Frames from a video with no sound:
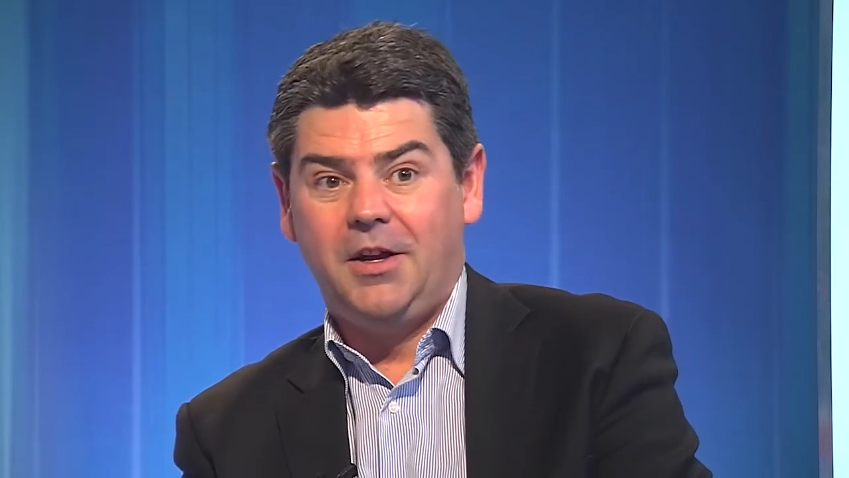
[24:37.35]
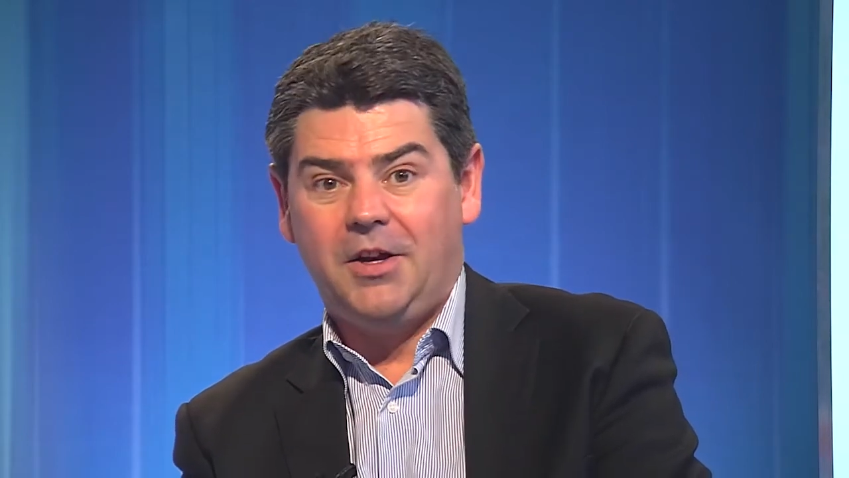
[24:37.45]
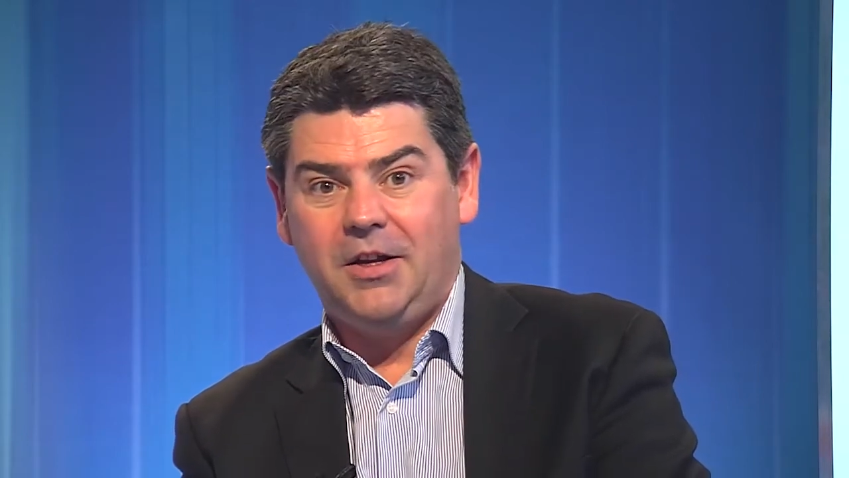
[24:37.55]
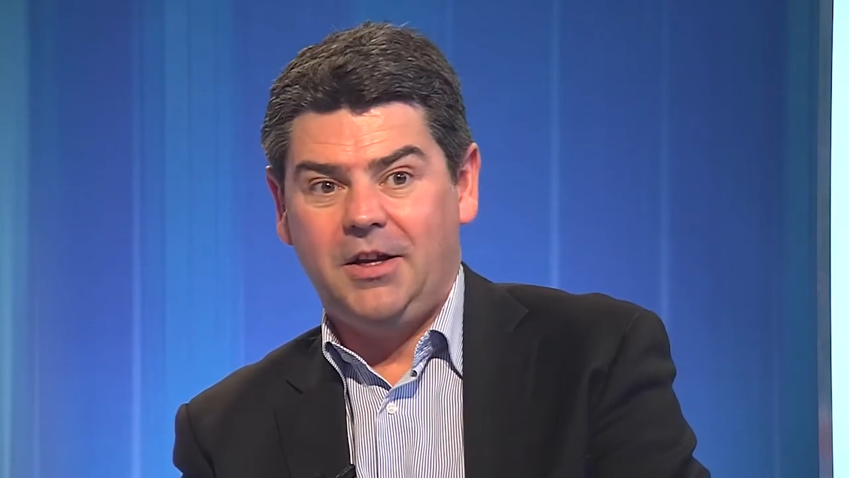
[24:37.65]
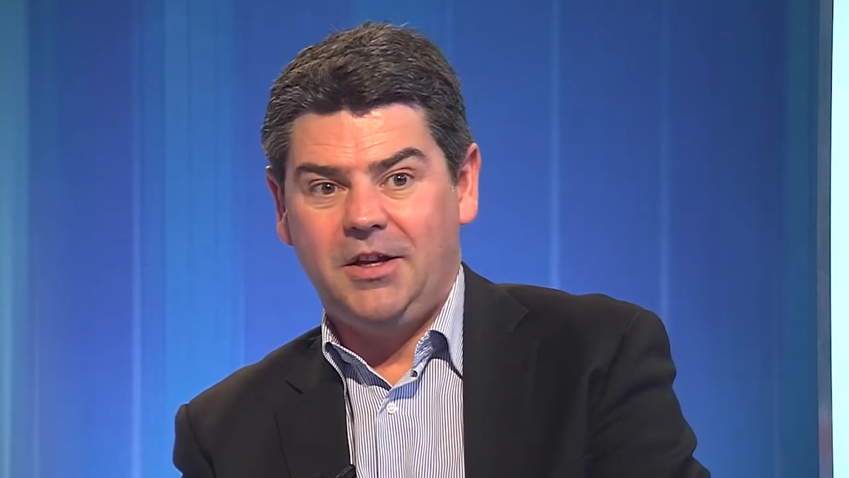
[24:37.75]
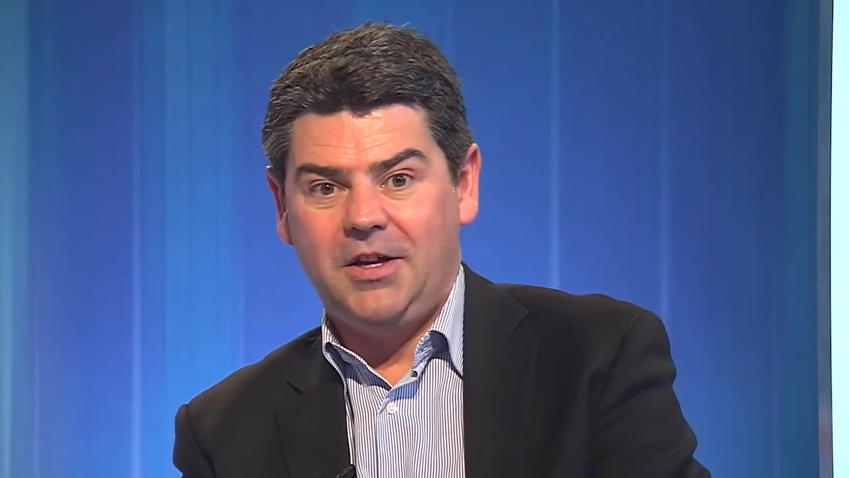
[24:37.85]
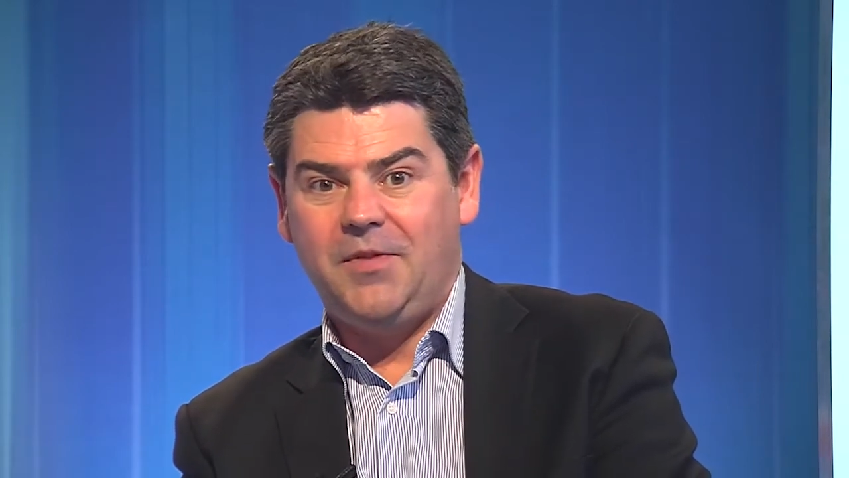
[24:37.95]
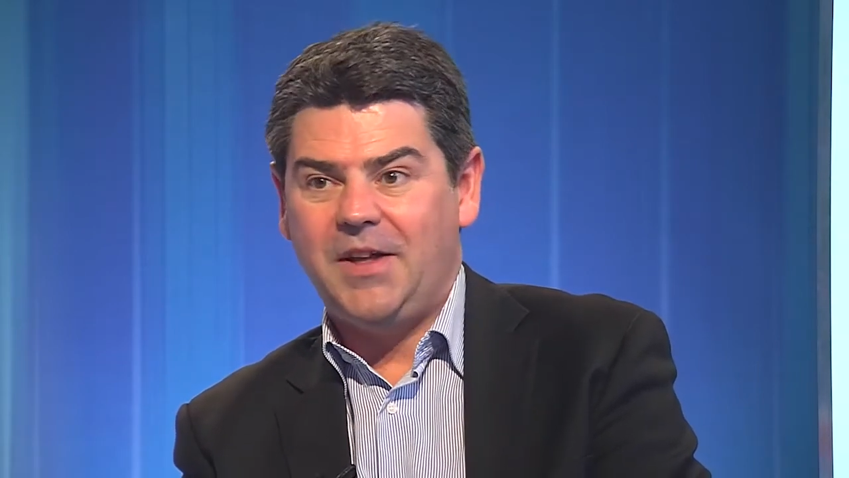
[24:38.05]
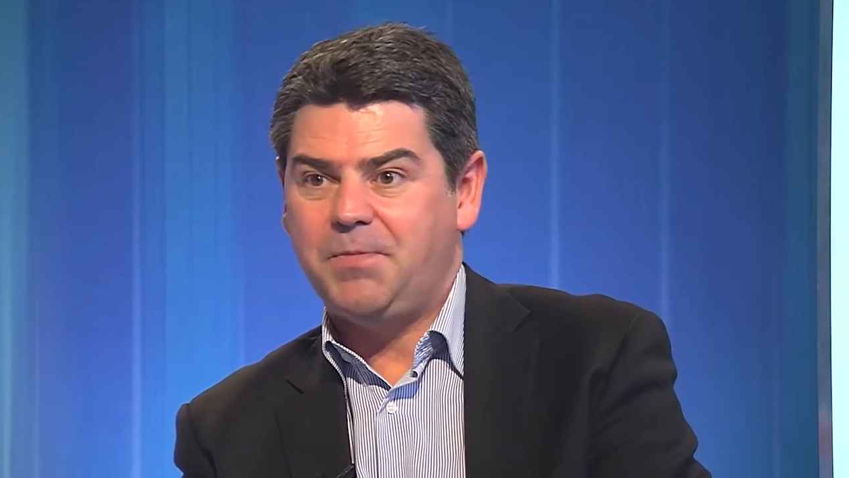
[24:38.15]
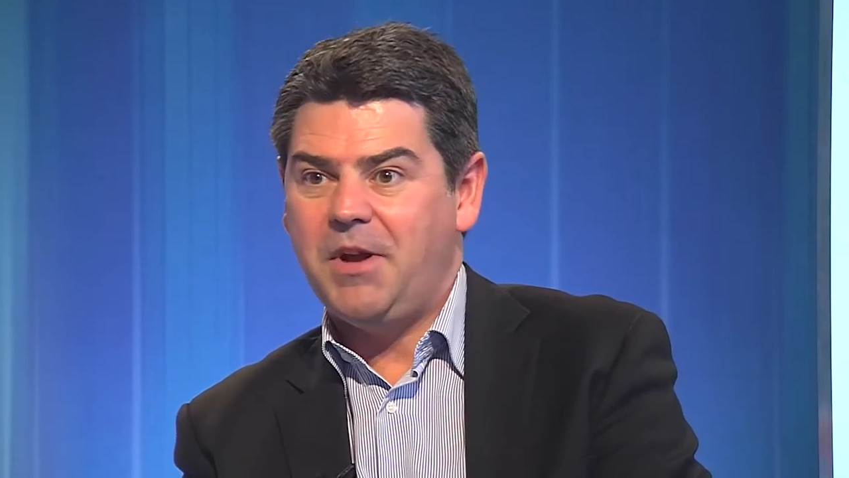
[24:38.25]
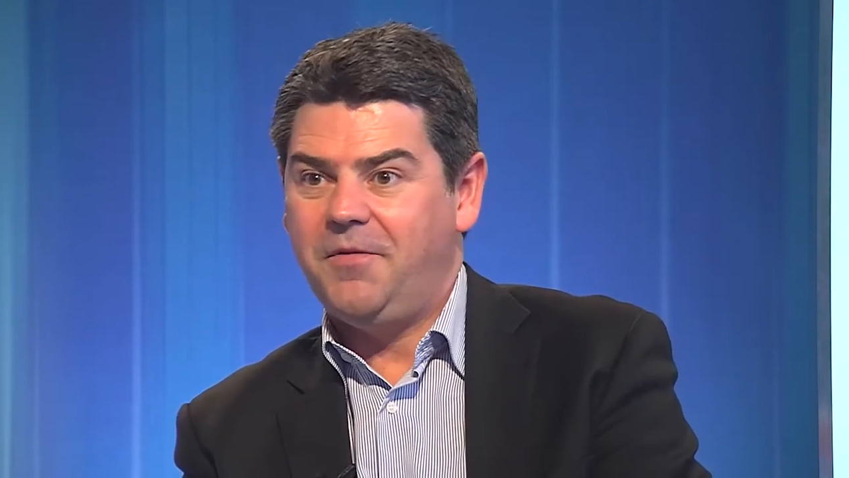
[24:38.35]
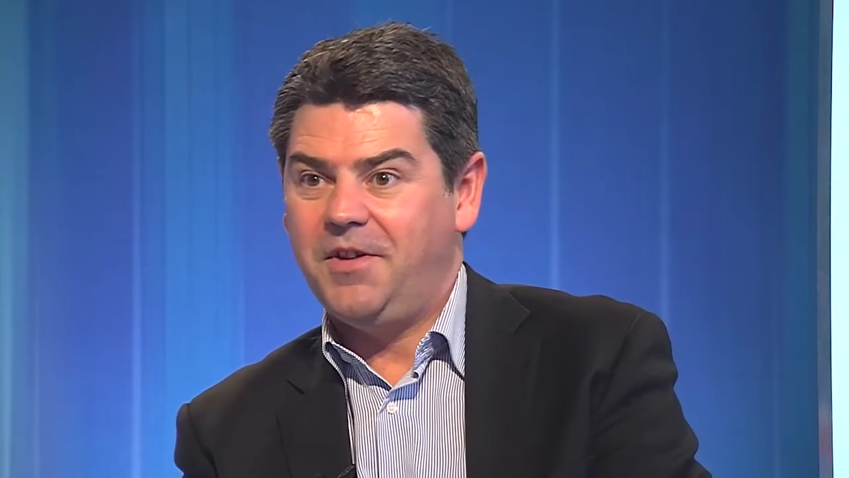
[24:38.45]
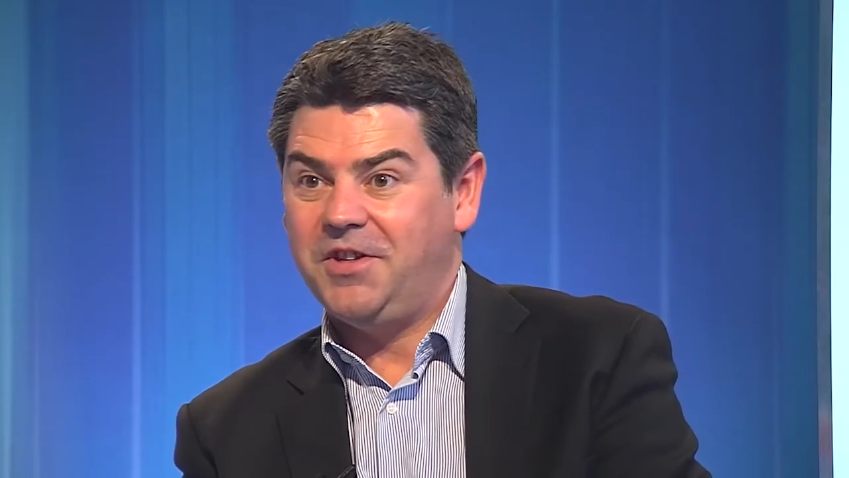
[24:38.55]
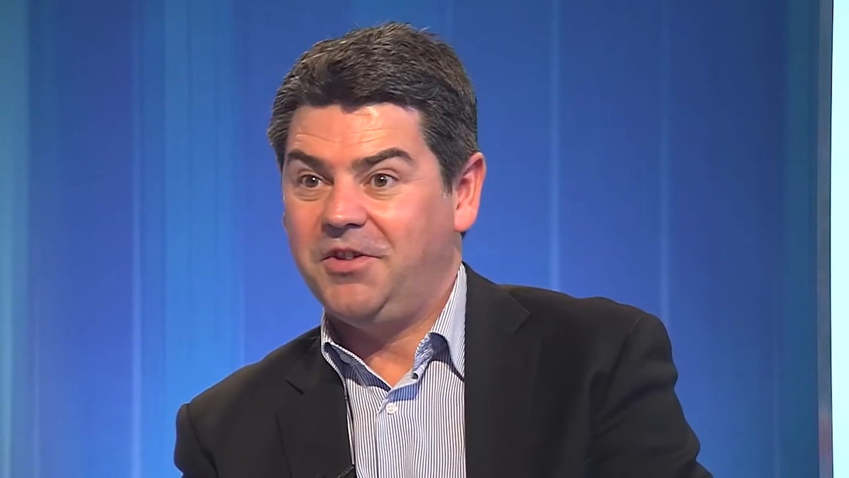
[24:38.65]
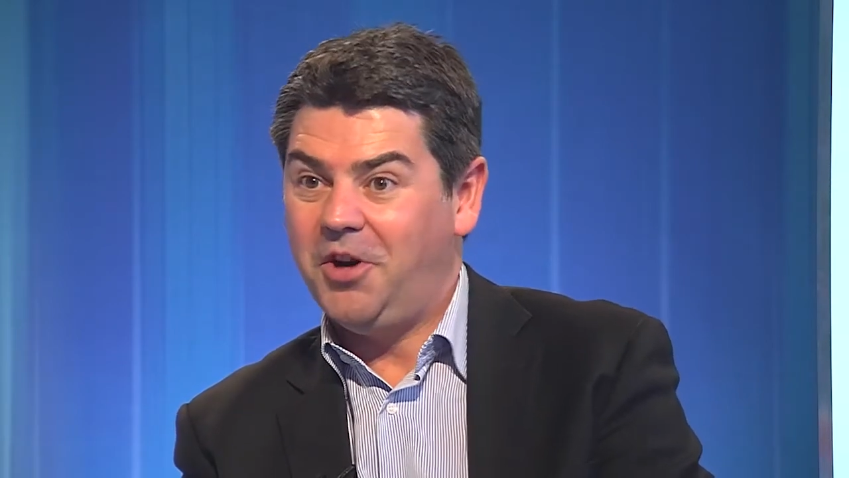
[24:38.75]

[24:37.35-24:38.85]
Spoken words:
clearly that's benefiting the